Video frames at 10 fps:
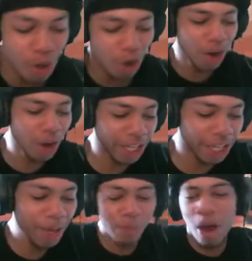yo, lock
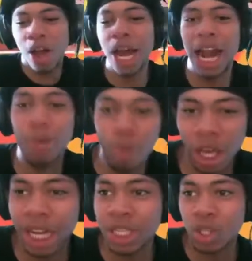in, bro. I can't lie, I'm
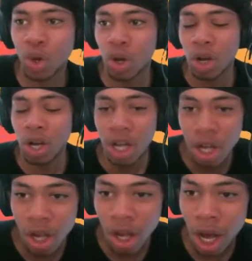locking in store.
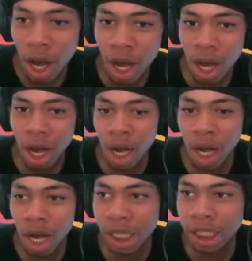
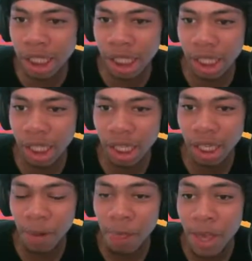Ah, shit.
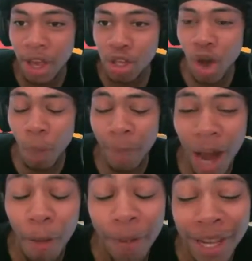Yo,
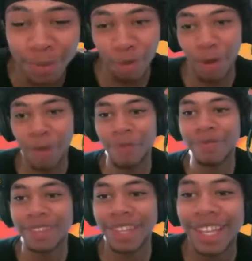Bilal, please, bro.
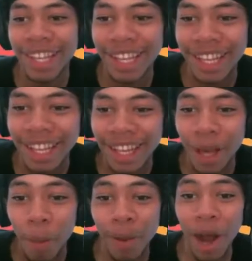
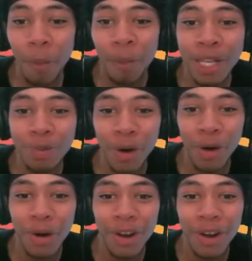Bilal, please, bro.